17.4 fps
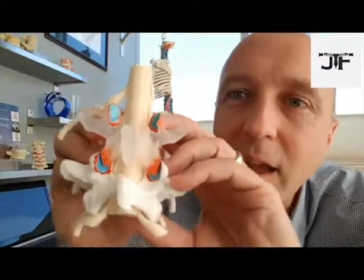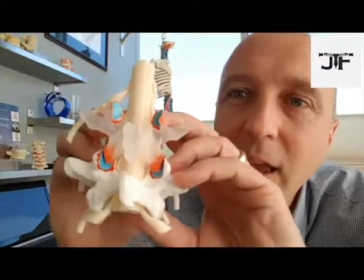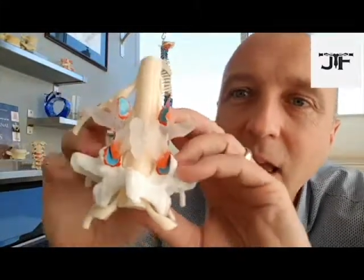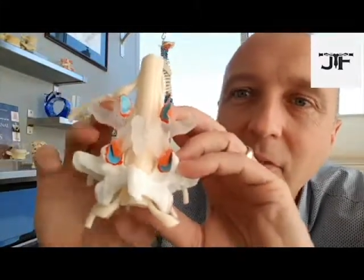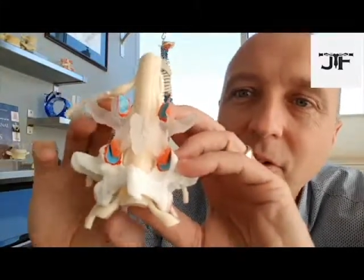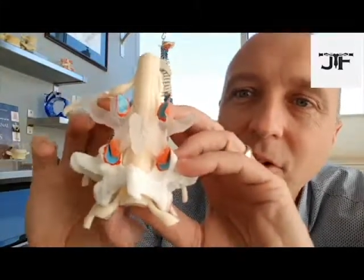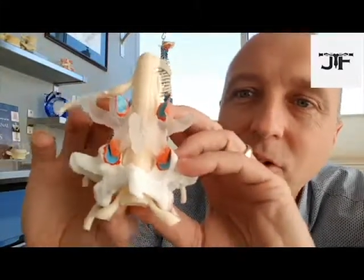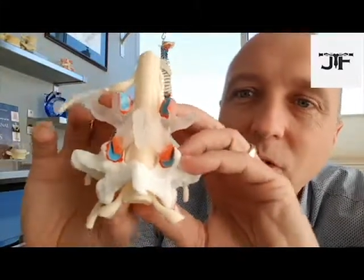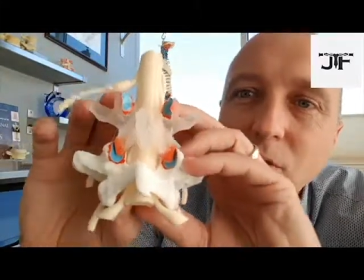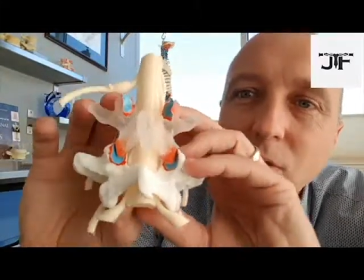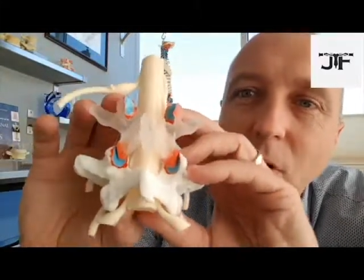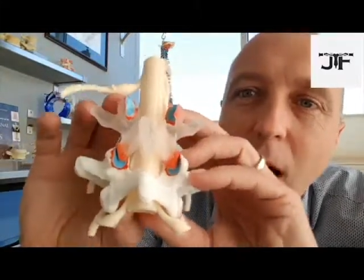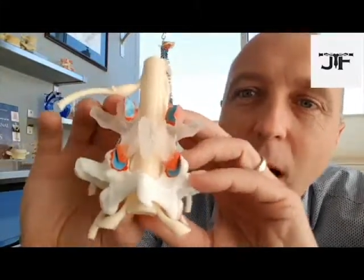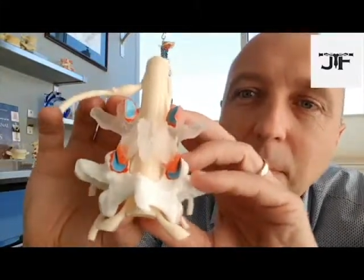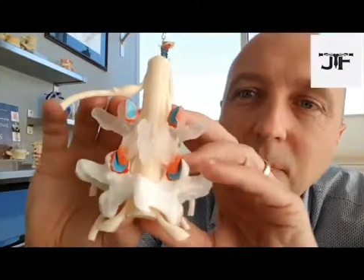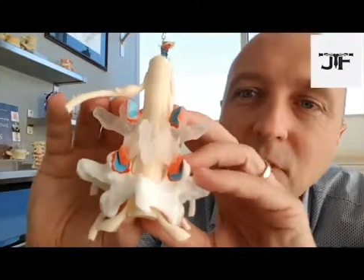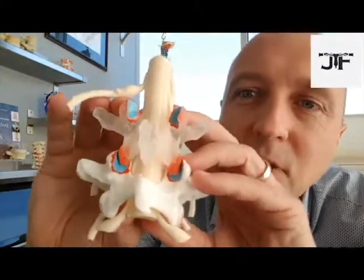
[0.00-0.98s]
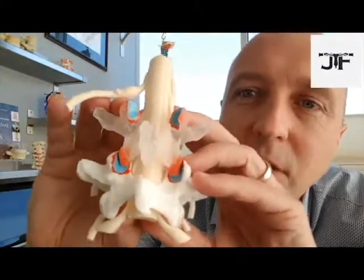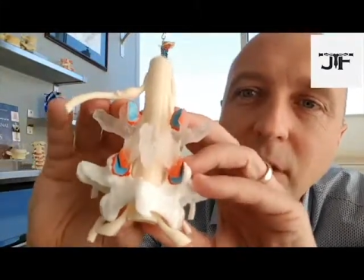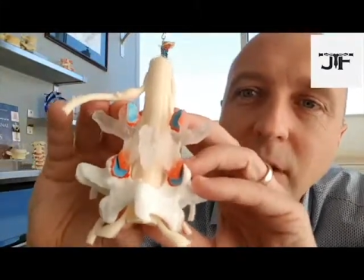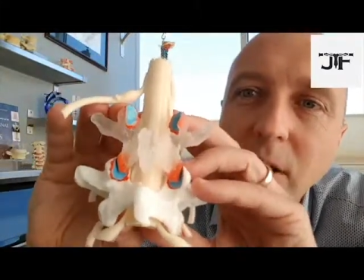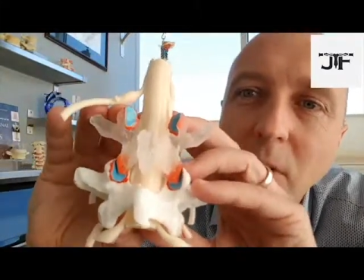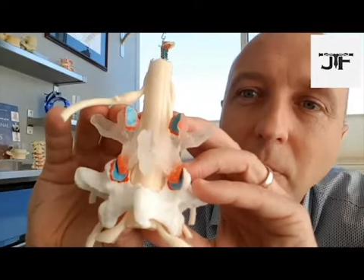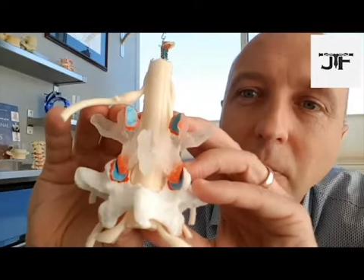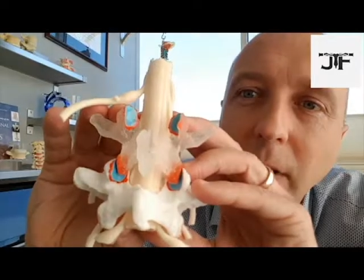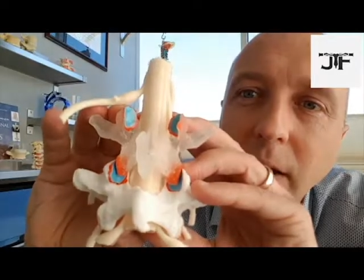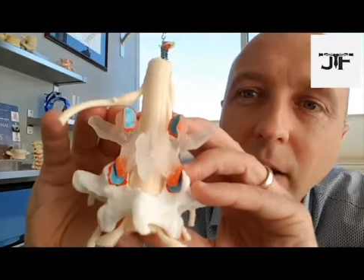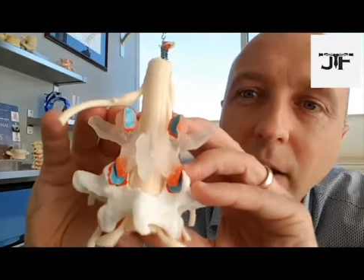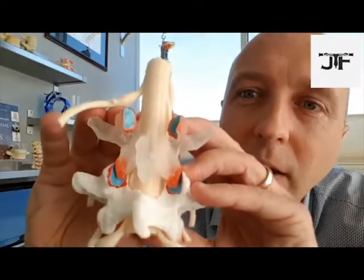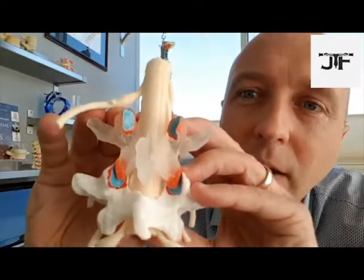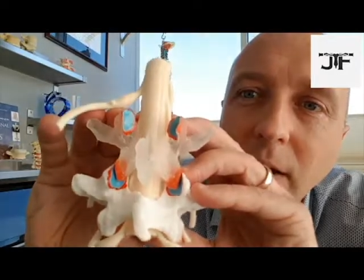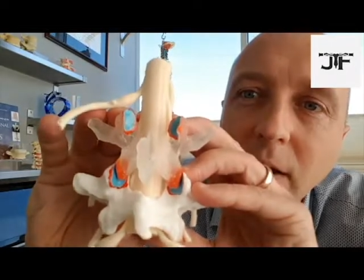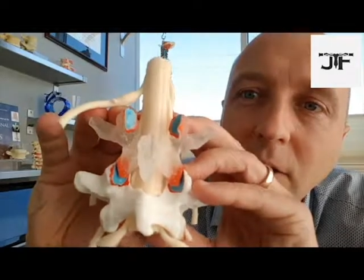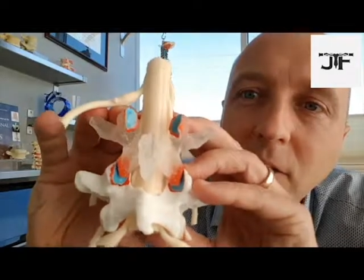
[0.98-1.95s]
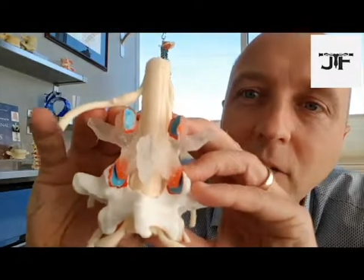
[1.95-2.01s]
if it drops a little bit,
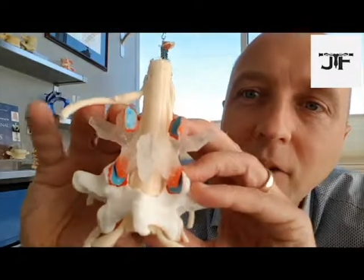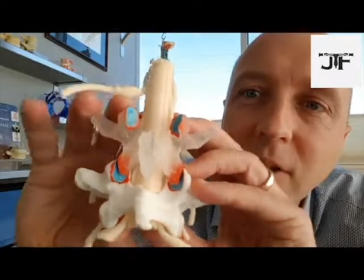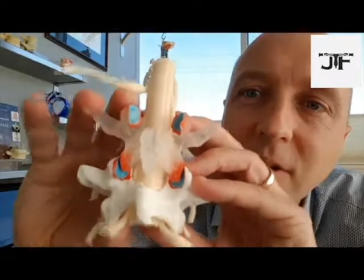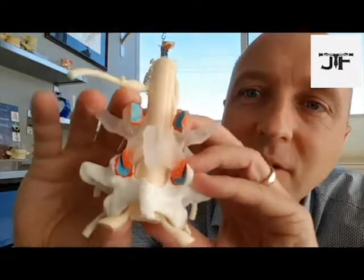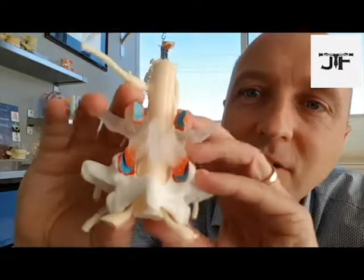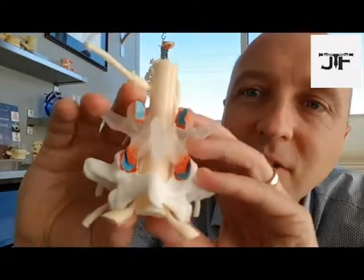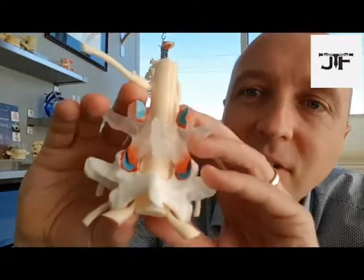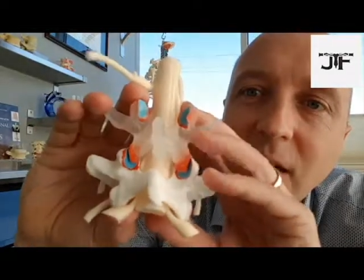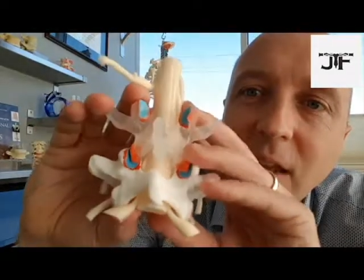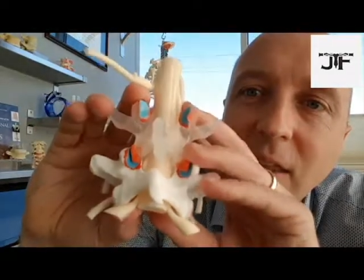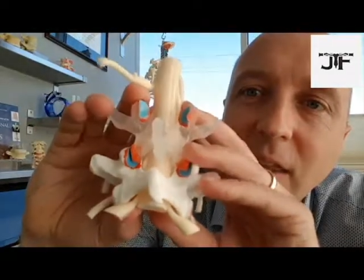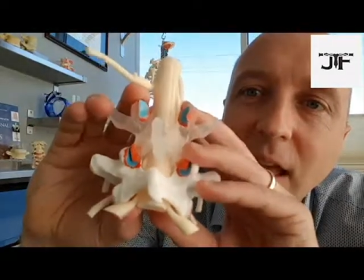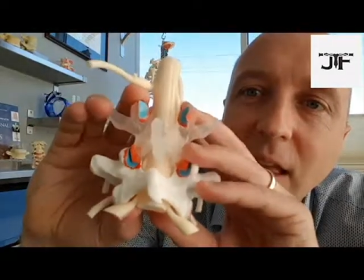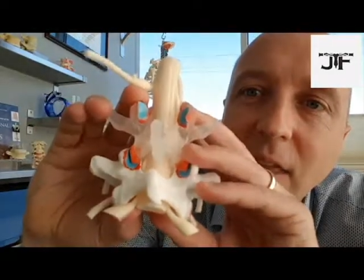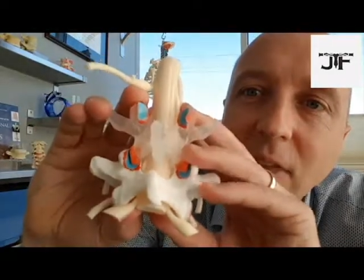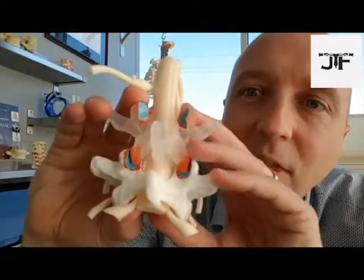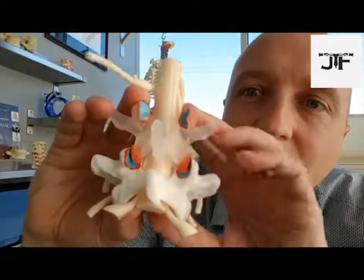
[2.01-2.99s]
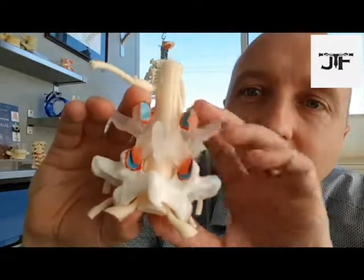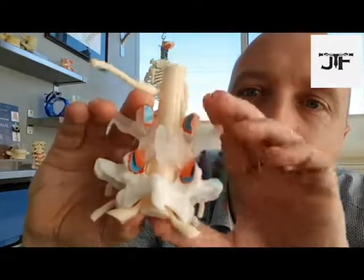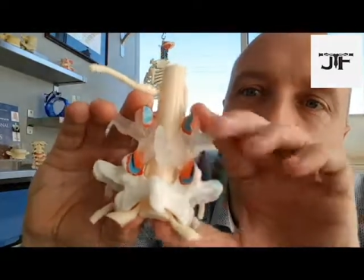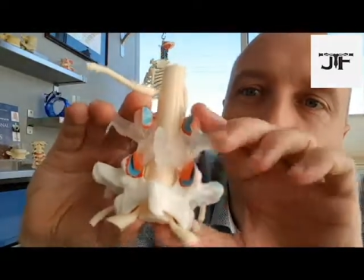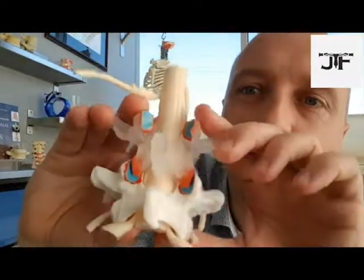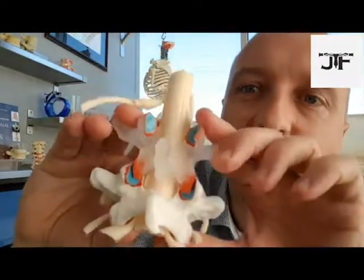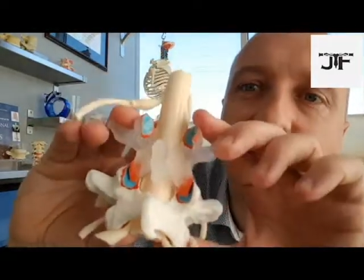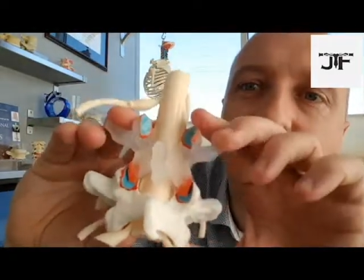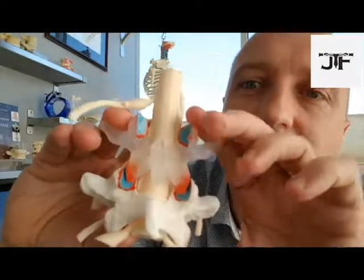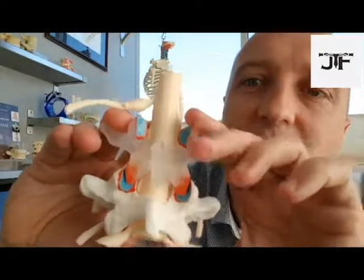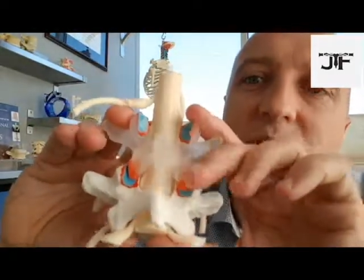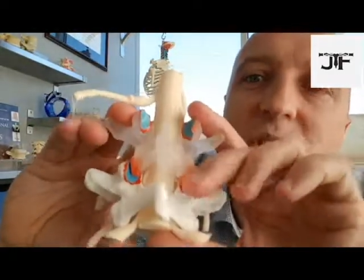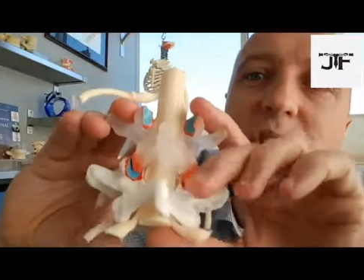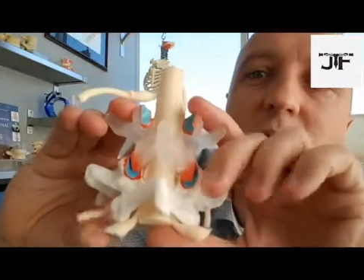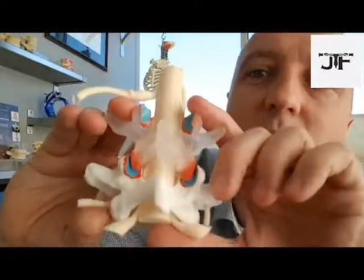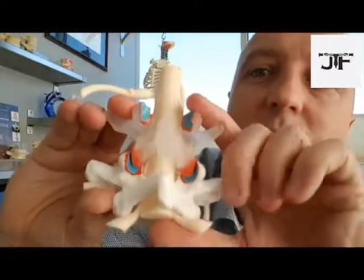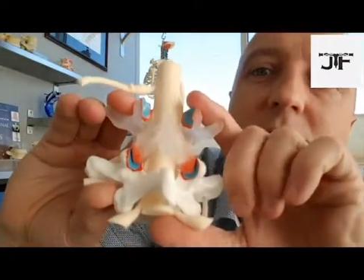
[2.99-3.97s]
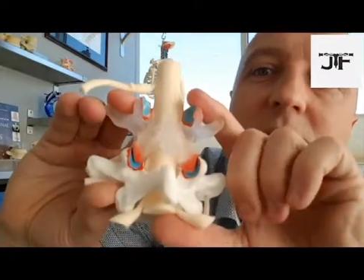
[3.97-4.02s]
you can see that actually these
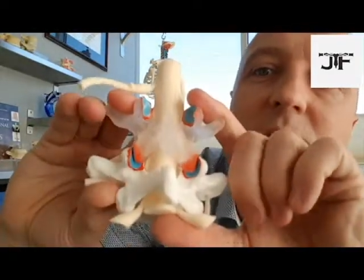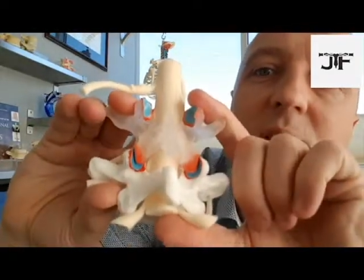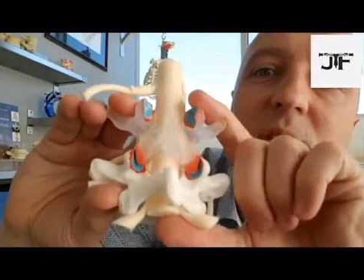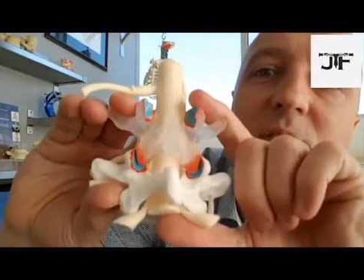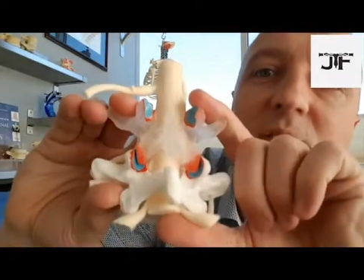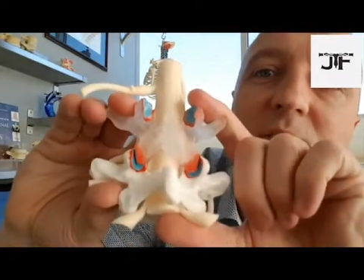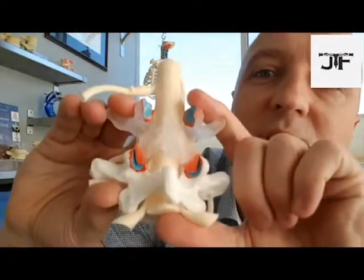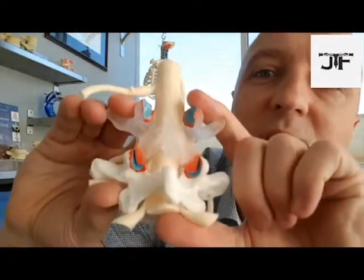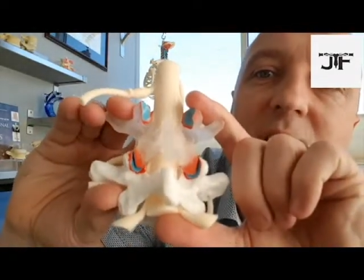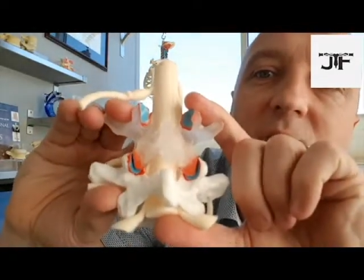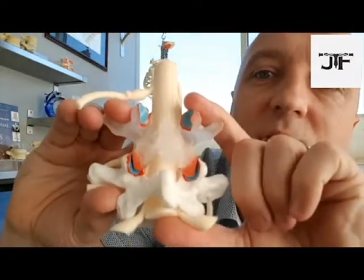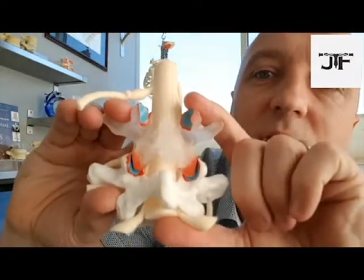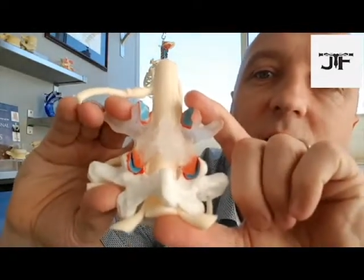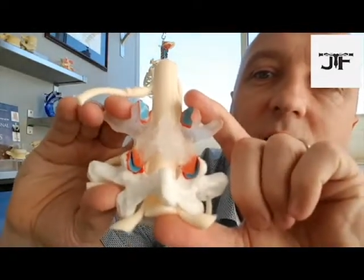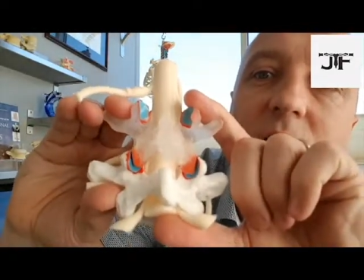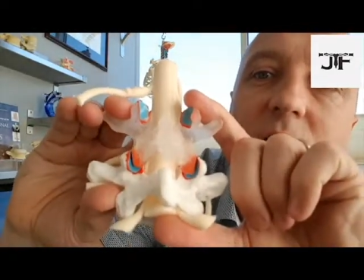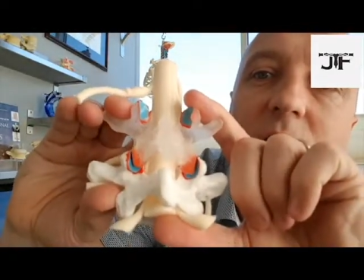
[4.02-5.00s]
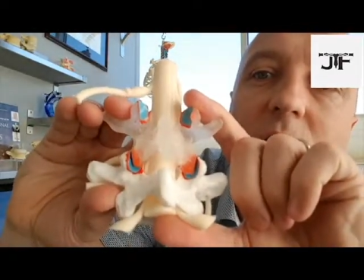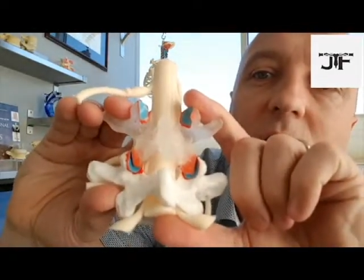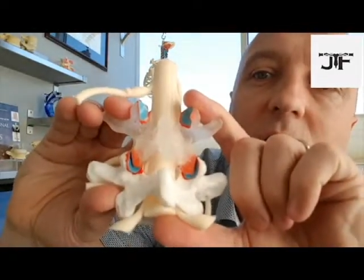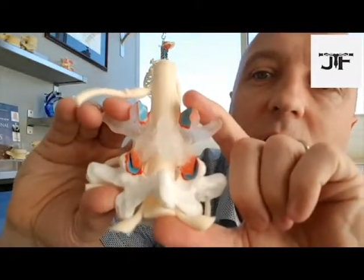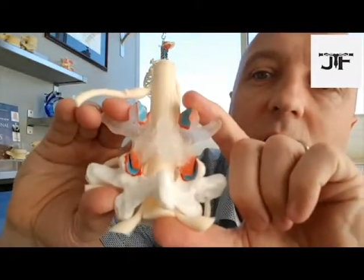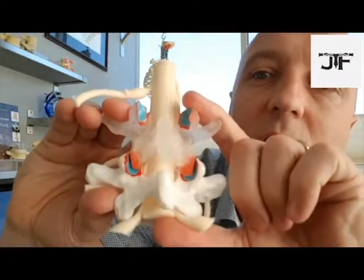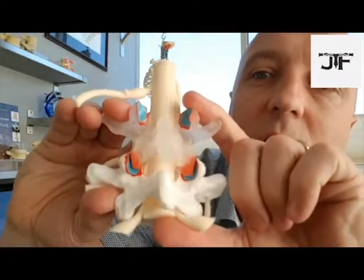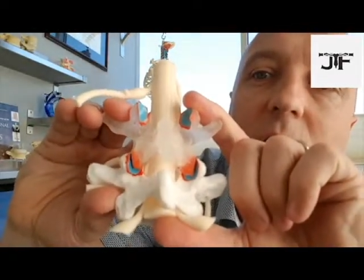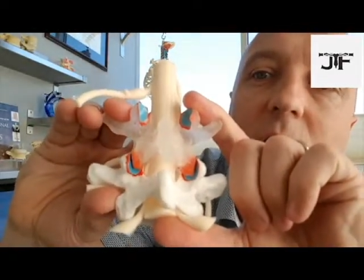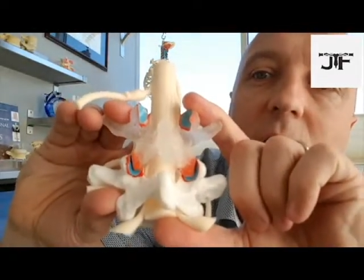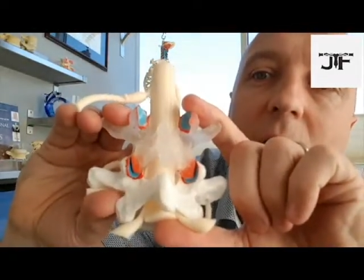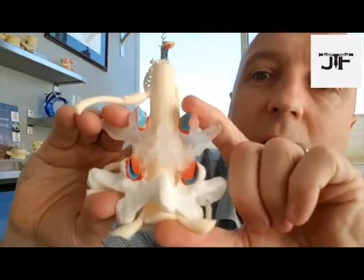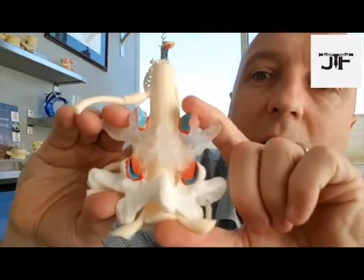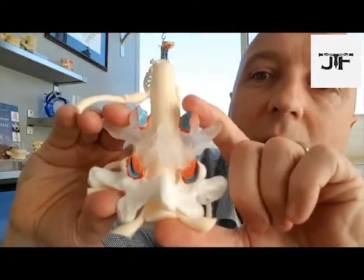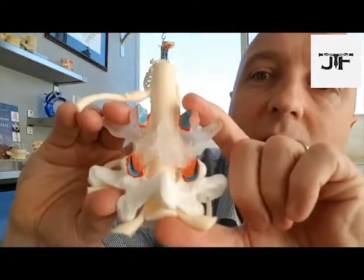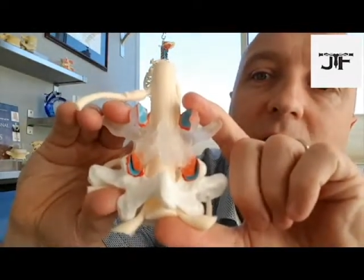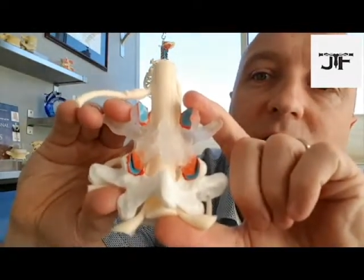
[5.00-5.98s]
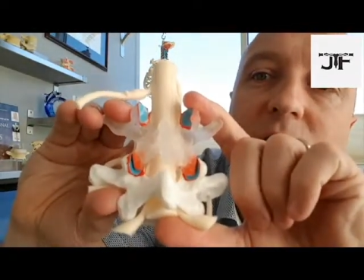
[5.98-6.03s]
joints, these facet joints,
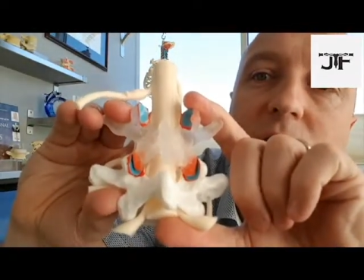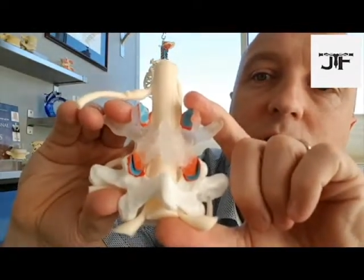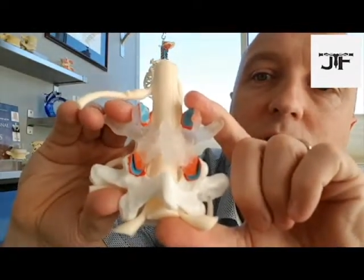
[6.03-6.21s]
have to